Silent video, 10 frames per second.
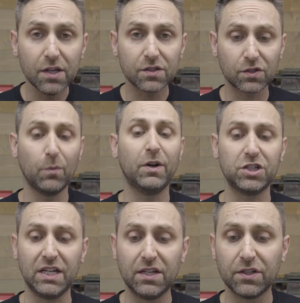so
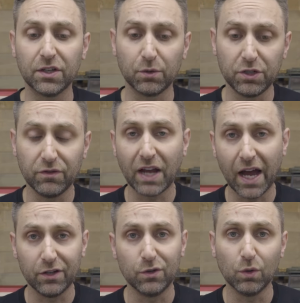much easier when you've
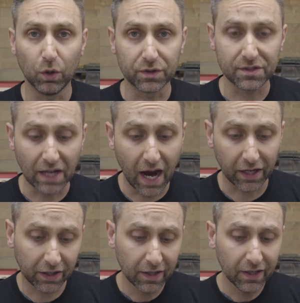got new old
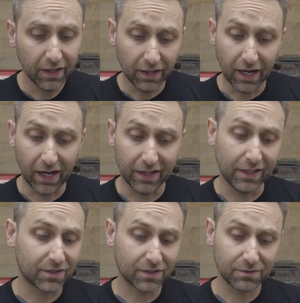stock. Uh,
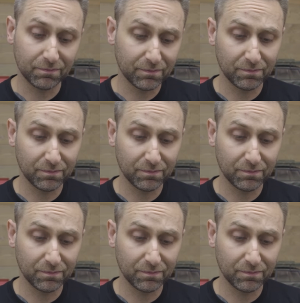it's